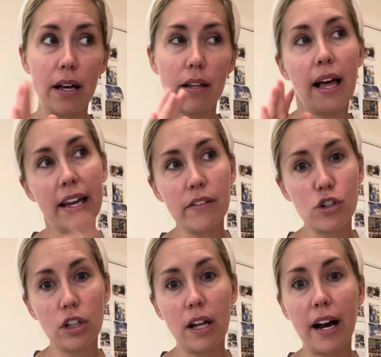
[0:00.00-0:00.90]
end of
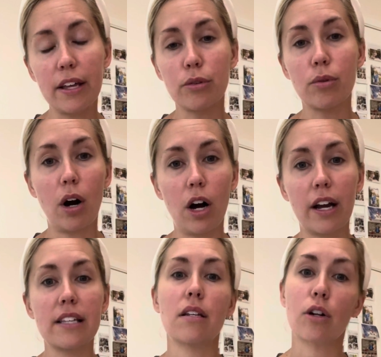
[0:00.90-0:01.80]
July through
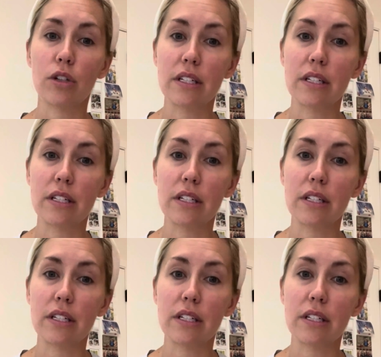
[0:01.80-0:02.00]
August and early